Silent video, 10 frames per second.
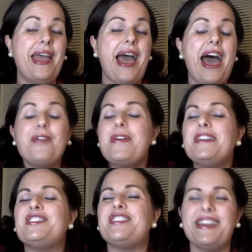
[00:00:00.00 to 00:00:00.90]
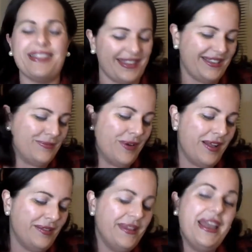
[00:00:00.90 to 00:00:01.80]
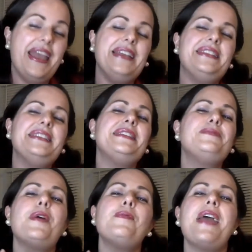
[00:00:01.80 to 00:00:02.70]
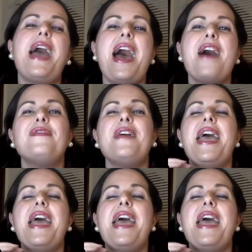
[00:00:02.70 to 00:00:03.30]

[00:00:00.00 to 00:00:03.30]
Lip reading: How do I check this? Well, this is why we have